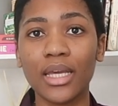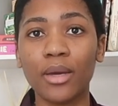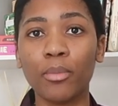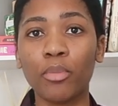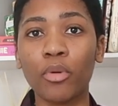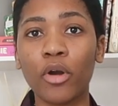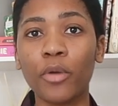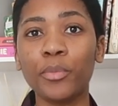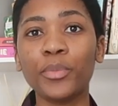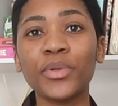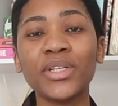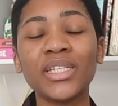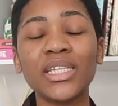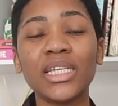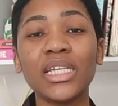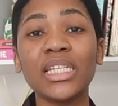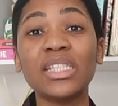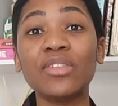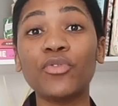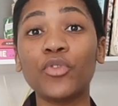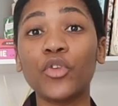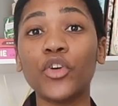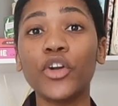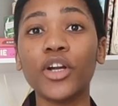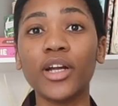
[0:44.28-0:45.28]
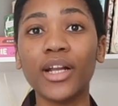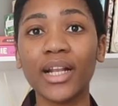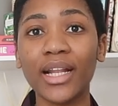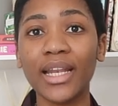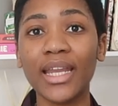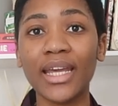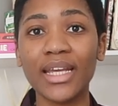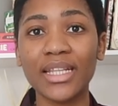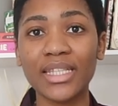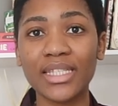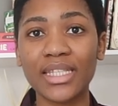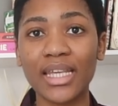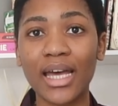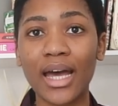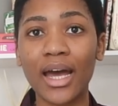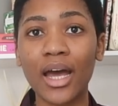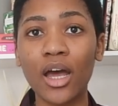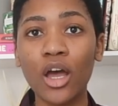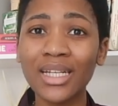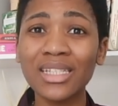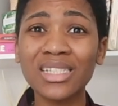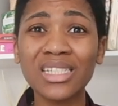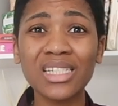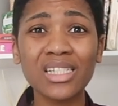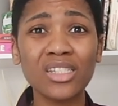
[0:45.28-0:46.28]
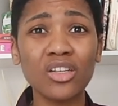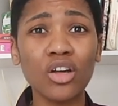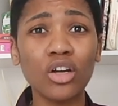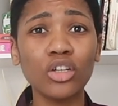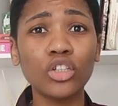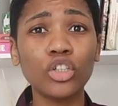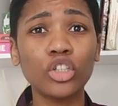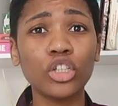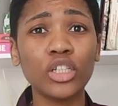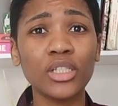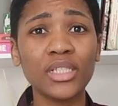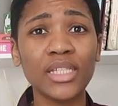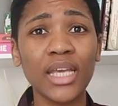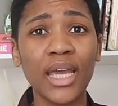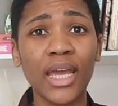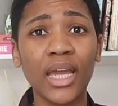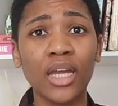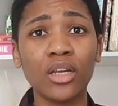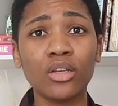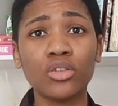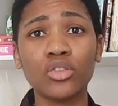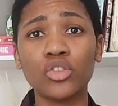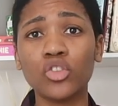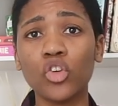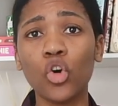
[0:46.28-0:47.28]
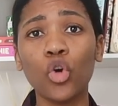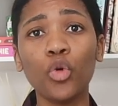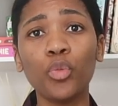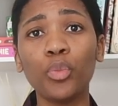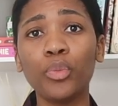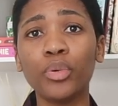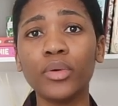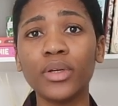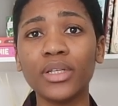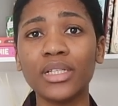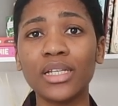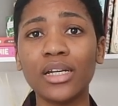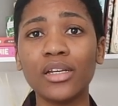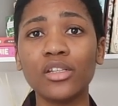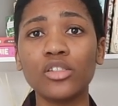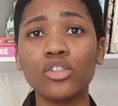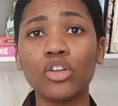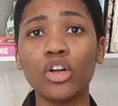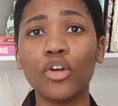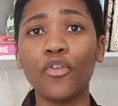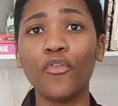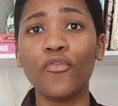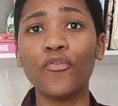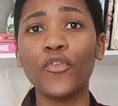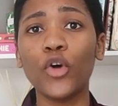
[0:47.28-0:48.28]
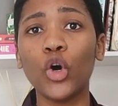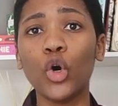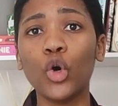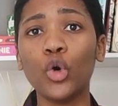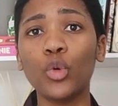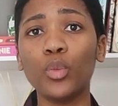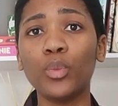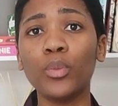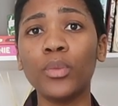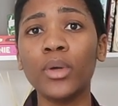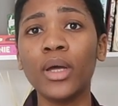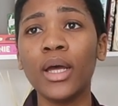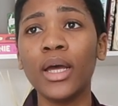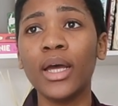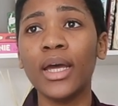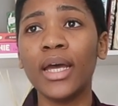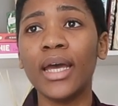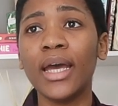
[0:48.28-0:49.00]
properties for a cleanser. It does not contain soap, it does not foam,